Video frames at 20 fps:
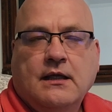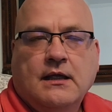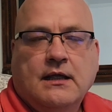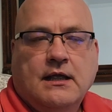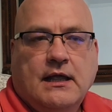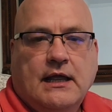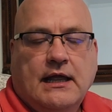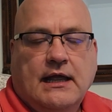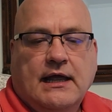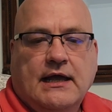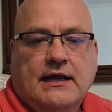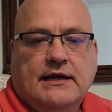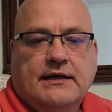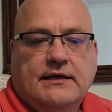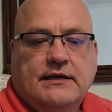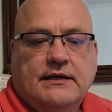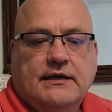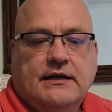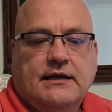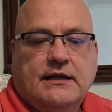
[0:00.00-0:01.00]

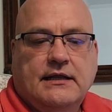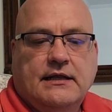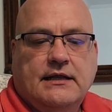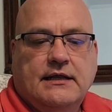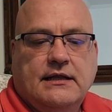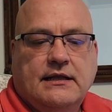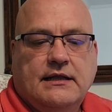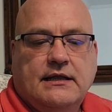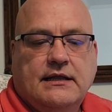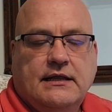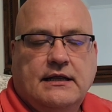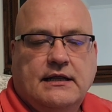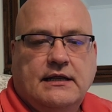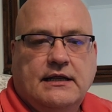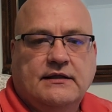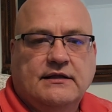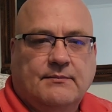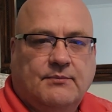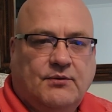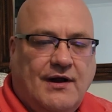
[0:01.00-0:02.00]
And
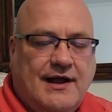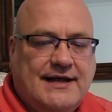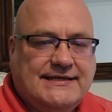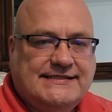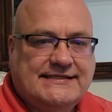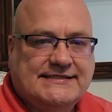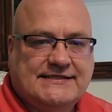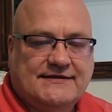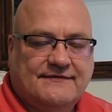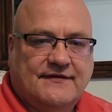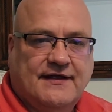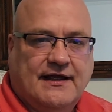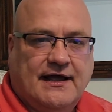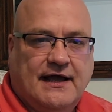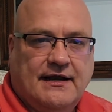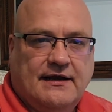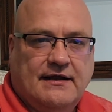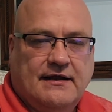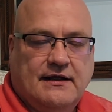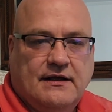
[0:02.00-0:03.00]
in the process of
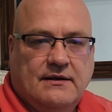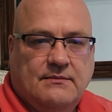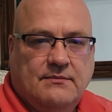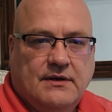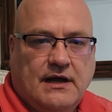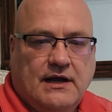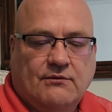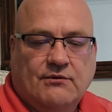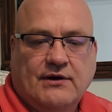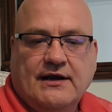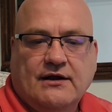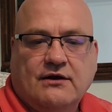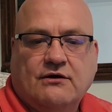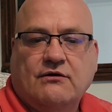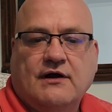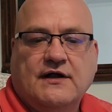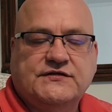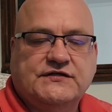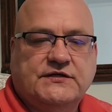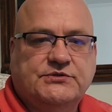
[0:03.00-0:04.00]
that, I ran
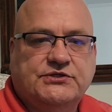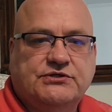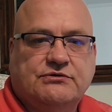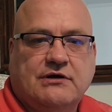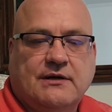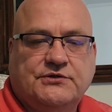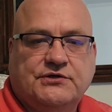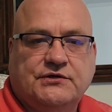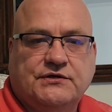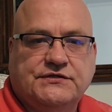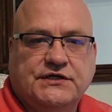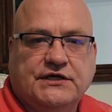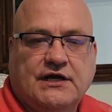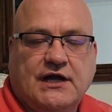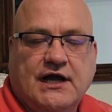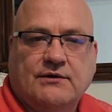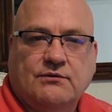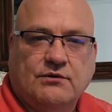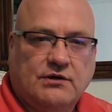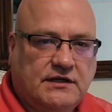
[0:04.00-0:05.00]
across some scriptures and
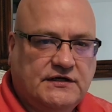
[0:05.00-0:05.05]
God really